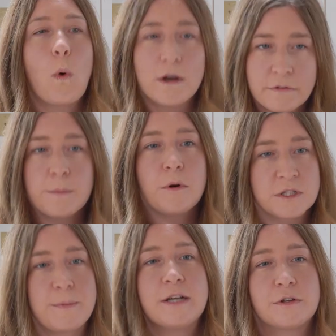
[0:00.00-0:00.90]
One of the
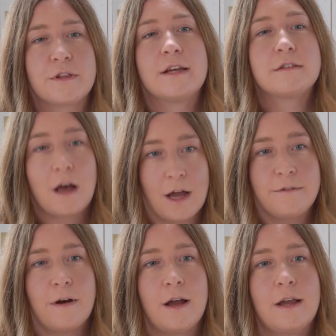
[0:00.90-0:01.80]
most special things I
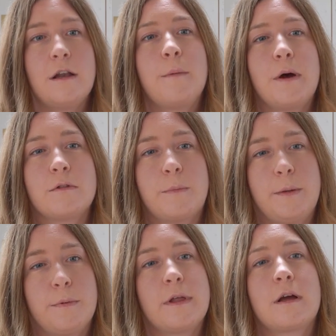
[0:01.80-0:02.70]
find about the
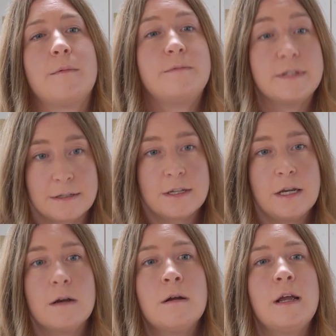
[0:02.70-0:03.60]
people that come visit
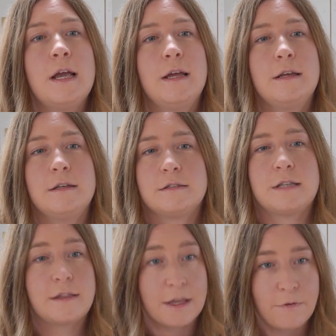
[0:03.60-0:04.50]
here is
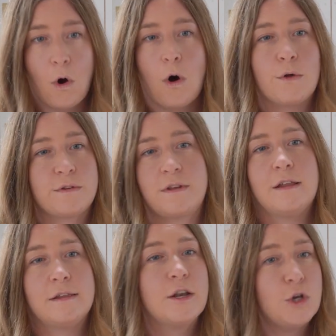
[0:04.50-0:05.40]
that they've all
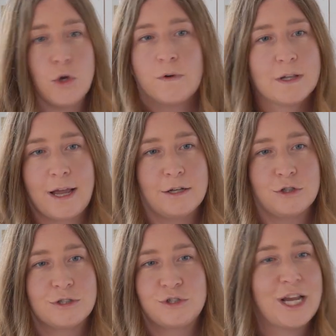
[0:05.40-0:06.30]
said that Newfoundland
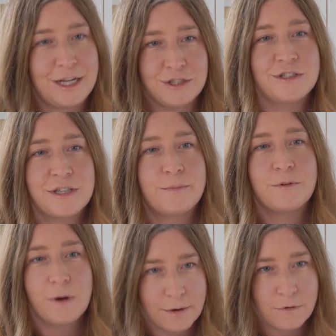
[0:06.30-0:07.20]
just changes them
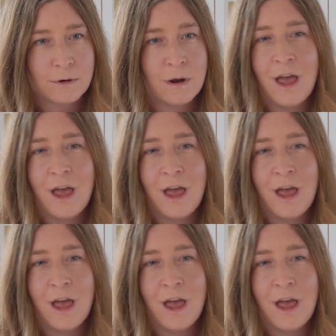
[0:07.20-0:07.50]
forever.